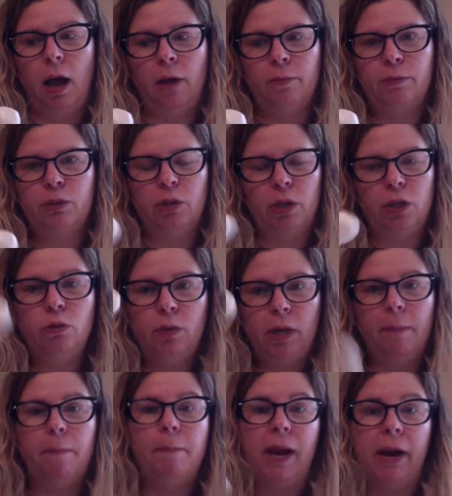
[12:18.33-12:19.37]
so that you
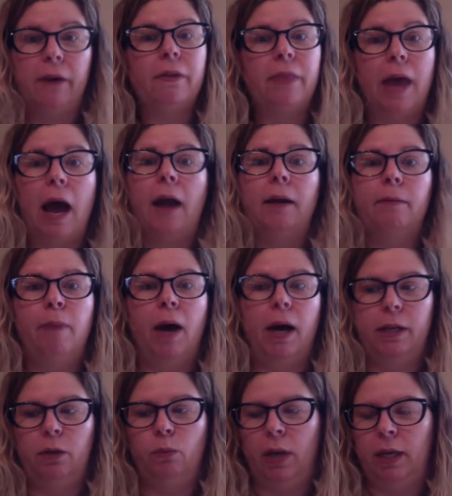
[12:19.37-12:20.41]
can bear that
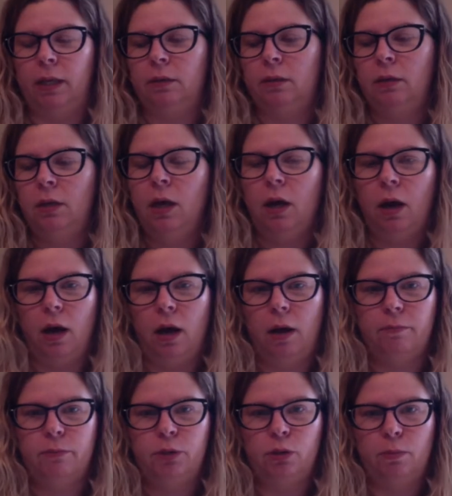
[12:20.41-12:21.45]
body
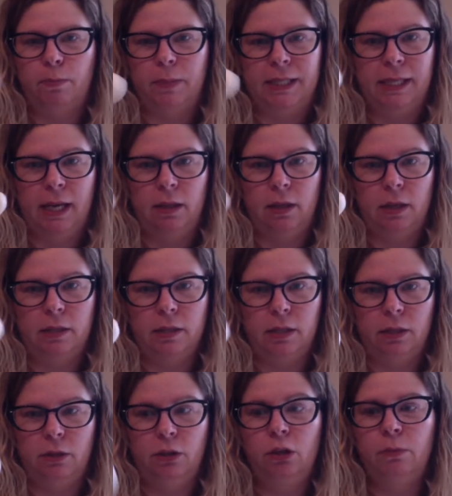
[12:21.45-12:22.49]
weight. So patellas
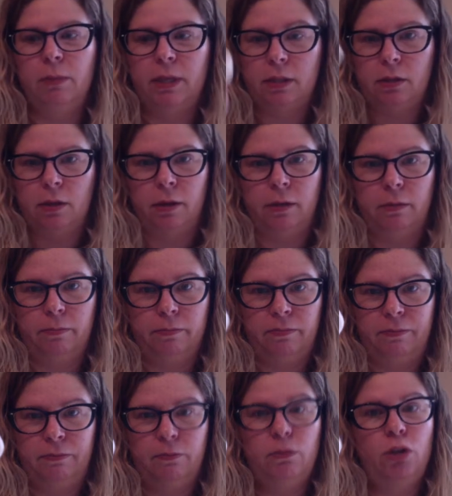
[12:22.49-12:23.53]
in humans are
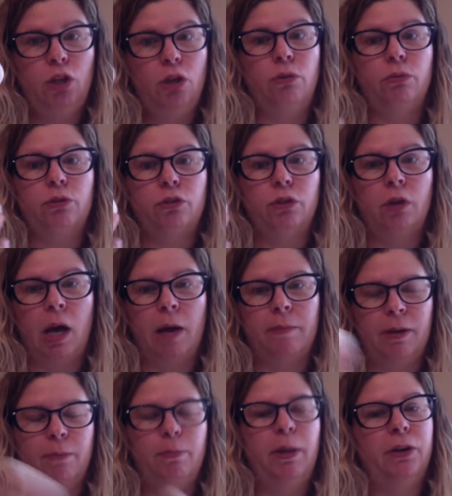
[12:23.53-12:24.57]
huge
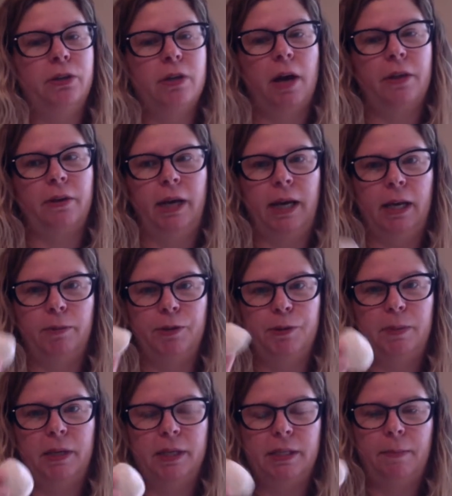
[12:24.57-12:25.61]
compared to other animals
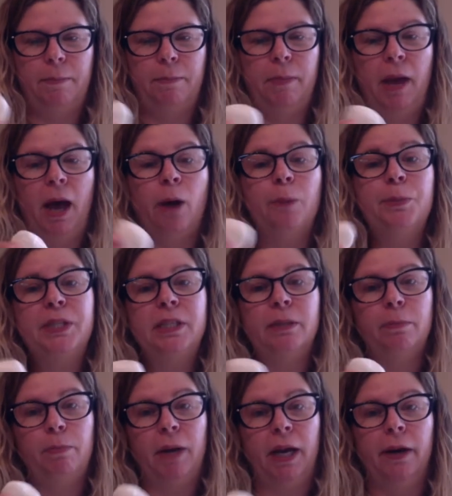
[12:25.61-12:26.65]
because it helps to
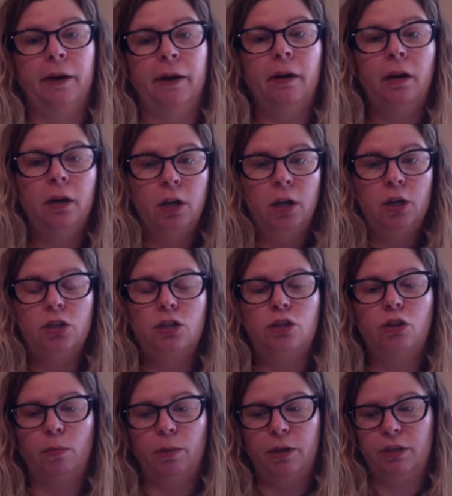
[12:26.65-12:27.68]
bear
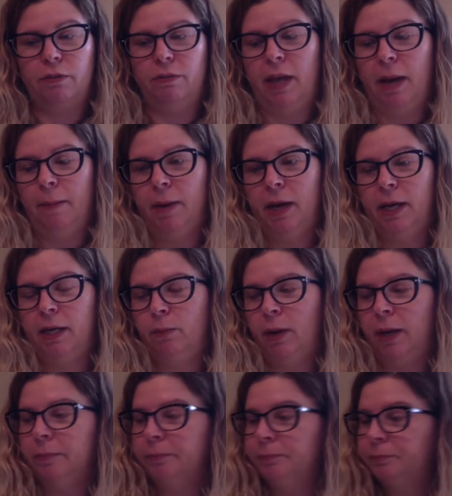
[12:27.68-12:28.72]
so much of that body weight.